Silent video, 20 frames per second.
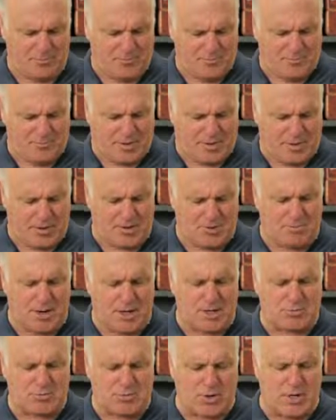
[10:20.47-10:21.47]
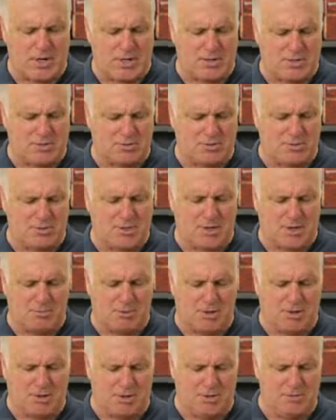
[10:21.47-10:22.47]
There's Mike's rating, so it's got to be
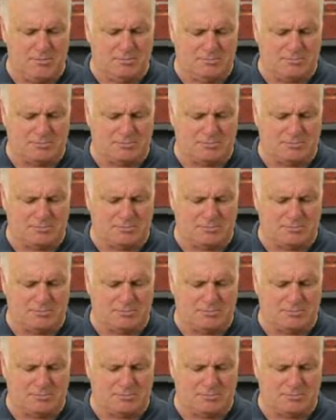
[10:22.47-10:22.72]
good.